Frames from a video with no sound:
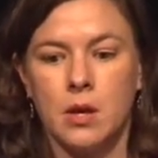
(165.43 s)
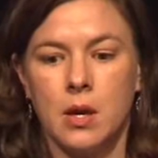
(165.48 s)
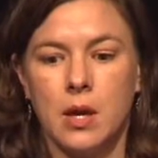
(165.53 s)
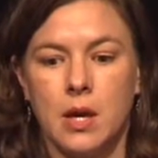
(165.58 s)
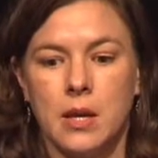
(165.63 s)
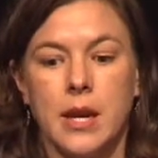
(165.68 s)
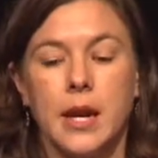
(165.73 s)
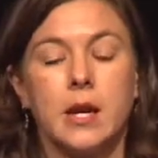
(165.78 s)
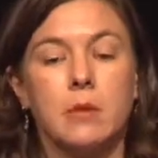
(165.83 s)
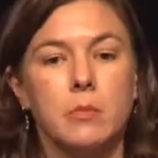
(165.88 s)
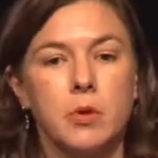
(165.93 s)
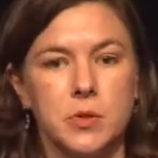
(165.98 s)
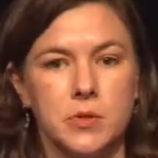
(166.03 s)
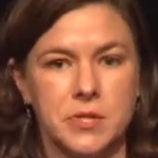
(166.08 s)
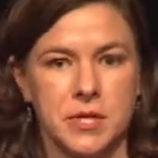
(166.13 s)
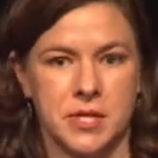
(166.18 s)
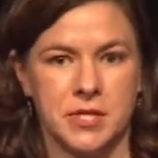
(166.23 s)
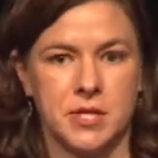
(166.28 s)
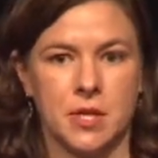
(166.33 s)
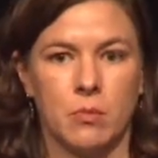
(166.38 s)
innate immune
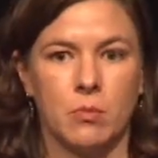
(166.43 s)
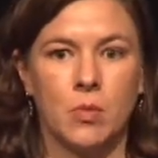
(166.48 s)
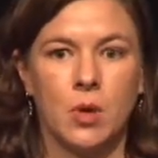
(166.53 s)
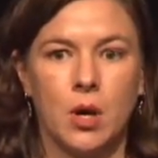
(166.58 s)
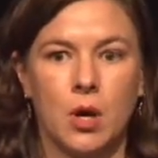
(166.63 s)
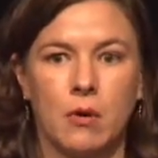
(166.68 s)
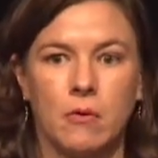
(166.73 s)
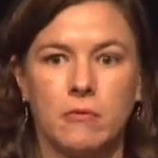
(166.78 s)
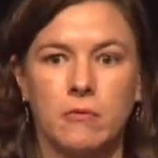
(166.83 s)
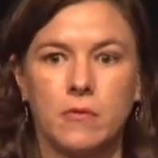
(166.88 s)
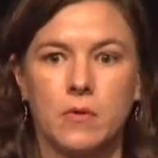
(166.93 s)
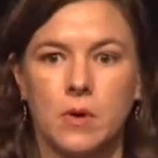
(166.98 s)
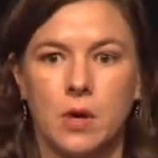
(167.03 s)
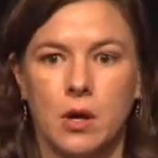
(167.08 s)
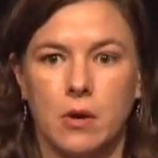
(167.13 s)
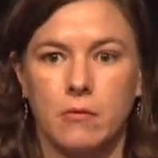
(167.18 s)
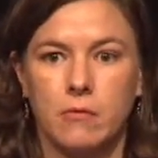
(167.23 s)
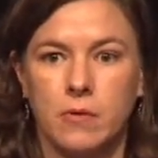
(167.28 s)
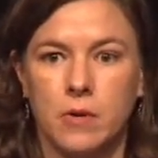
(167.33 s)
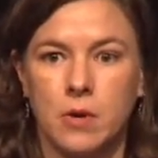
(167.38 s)
system of
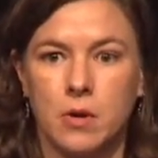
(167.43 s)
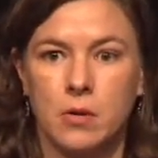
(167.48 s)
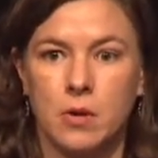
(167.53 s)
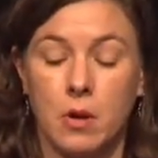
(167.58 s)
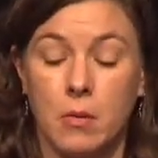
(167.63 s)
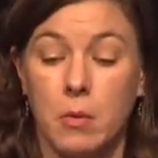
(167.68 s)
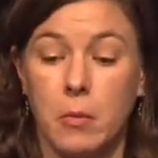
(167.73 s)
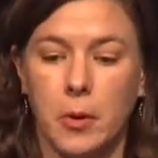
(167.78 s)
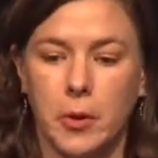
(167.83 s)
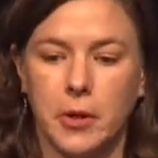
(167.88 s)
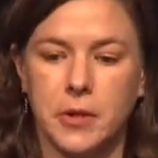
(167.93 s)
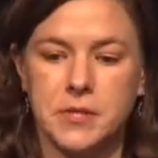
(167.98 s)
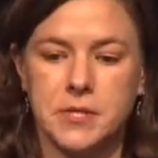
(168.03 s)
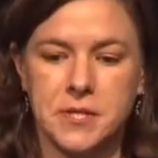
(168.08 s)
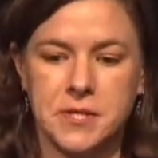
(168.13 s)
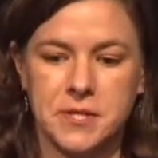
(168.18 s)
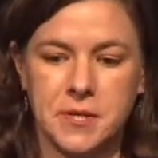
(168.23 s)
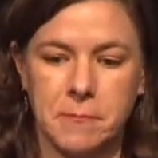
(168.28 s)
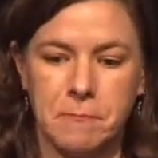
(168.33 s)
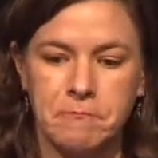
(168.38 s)
a mammalian
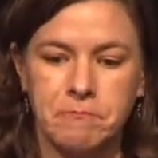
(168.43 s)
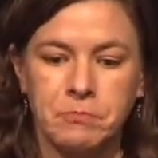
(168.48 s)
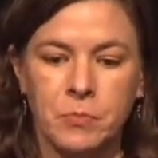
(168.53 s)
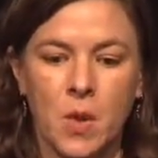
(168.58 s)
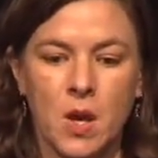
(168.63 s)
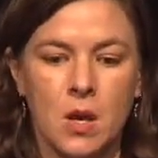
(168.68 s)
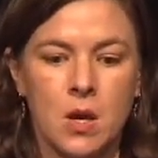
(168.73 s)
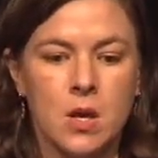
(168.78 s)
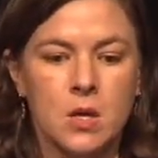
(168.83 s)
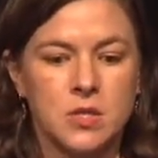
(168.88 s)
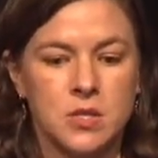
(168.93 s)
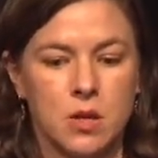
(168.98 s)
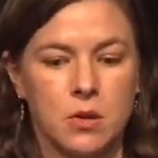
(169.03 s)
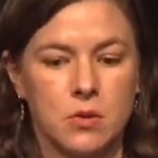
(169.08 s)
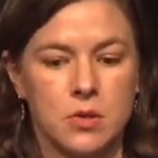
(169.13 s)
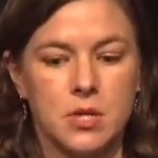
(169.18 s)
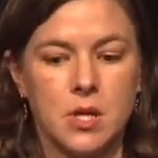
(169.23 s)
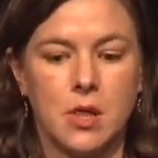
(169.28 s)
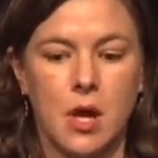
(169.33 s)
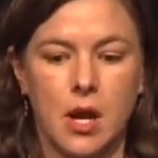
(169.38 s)
system. So
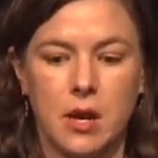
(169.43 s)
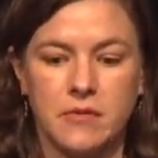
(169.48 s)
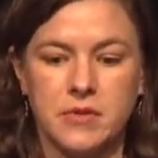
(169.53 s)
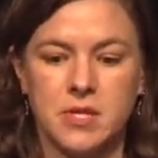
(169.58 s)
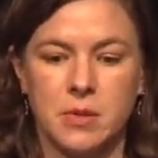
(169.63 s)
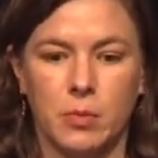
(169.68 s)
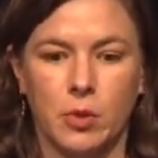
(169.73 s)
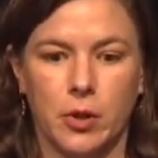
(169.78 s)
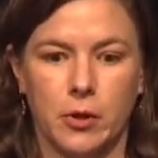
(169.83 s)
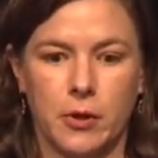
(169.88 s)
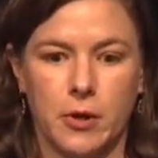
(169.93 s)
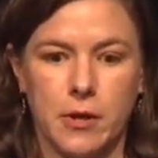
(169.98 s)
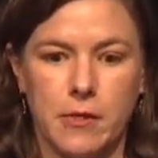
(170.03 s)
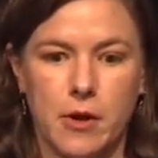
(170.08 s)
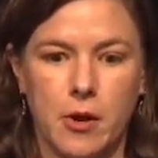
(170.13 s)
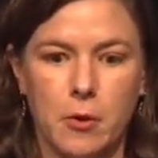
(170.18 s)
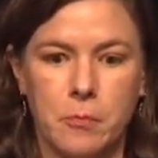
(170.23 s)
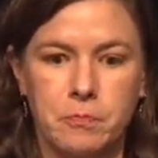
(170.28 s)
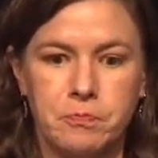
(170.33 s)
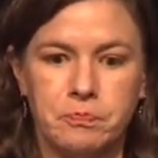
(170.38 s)
there's a lot of similarity
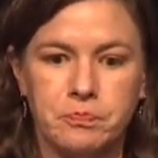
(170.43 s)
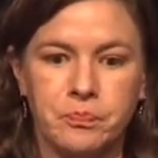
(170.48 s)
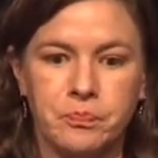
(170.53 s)
there.